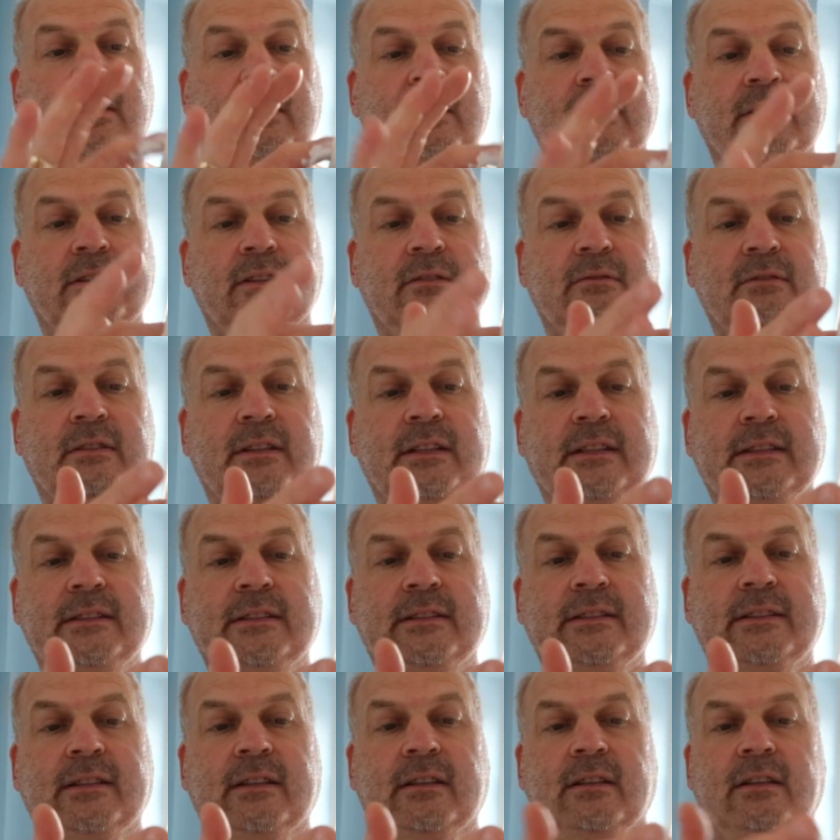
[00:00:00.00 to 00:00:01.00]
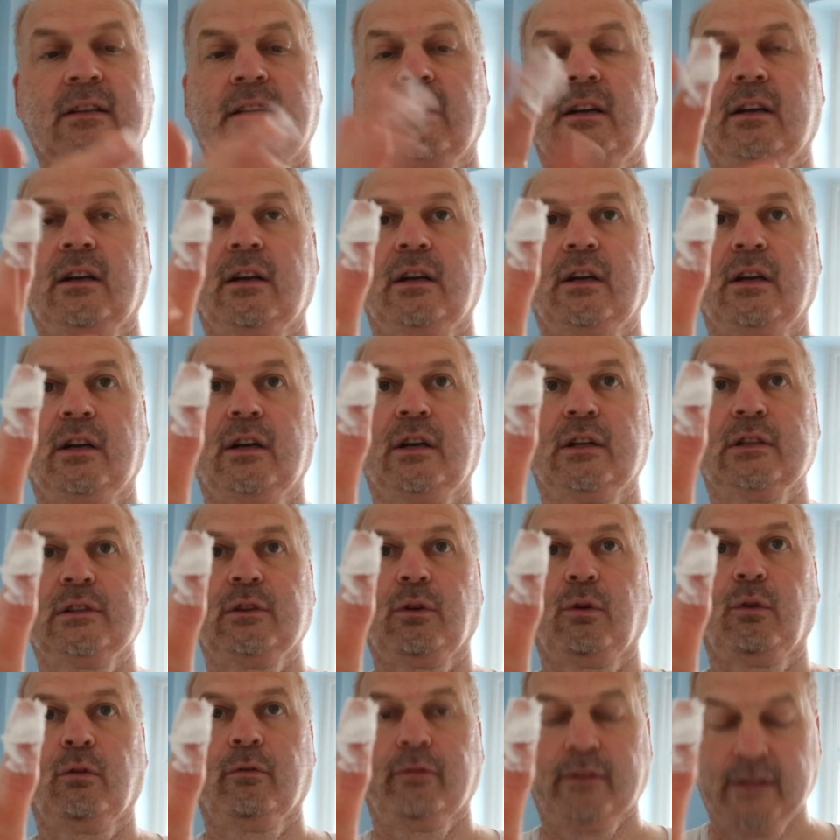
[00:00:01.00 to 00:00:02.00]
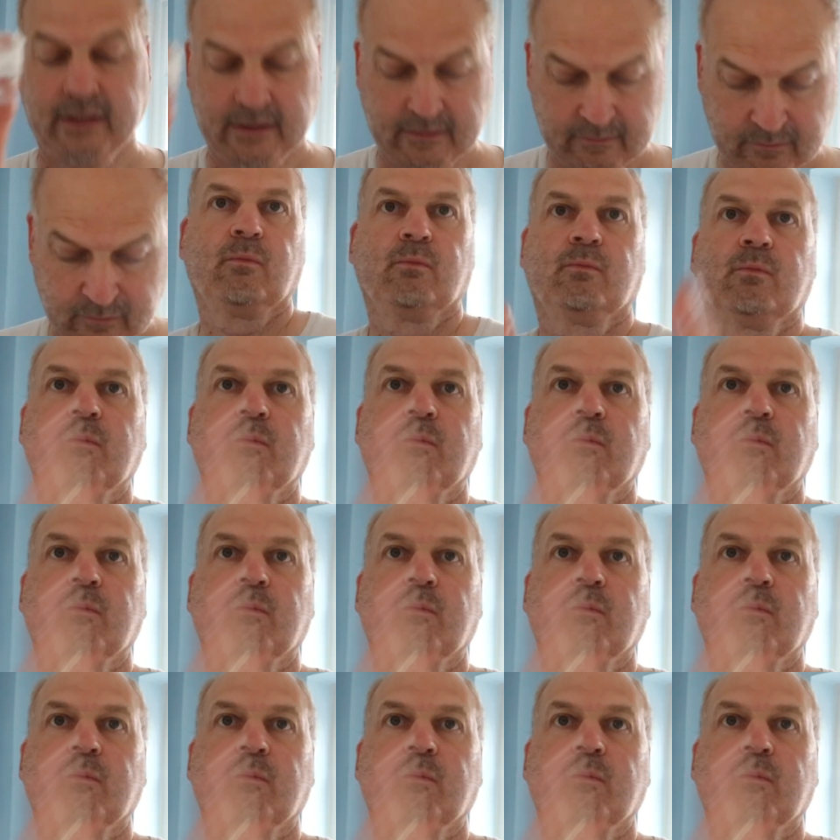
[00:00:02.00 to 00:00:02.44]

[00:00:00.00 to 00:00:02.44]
You don't need a lot of it.